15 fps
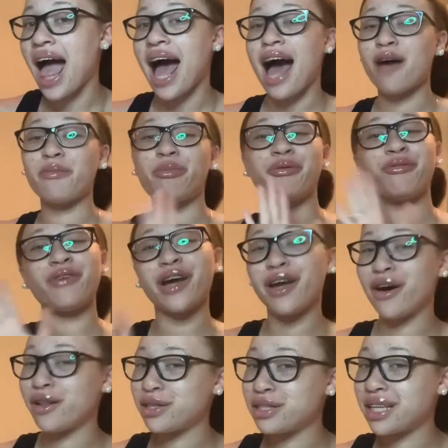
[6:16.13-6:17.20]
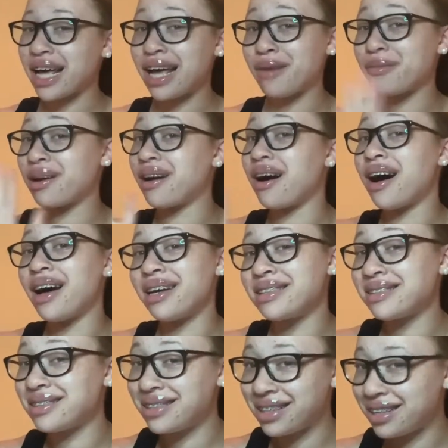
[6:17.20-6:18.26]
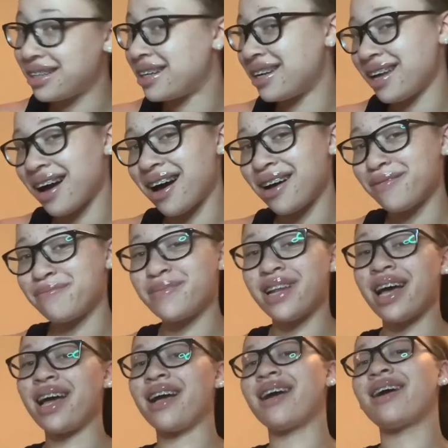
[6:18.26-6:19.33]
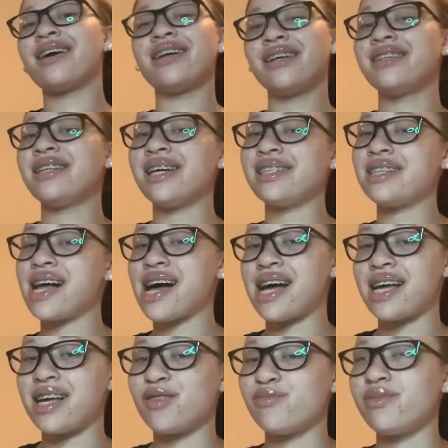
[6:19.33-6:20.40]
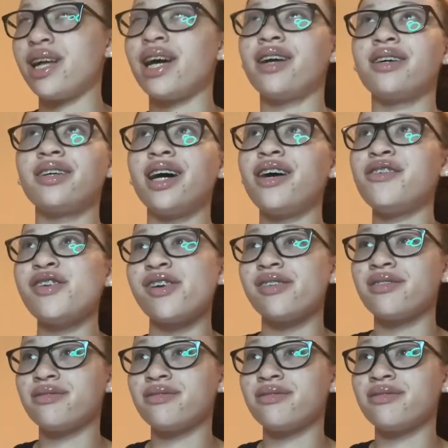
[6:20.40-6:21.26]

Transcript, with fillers: I pray all the time. God is good, y'all. Like, that's how I am. Like, oh no.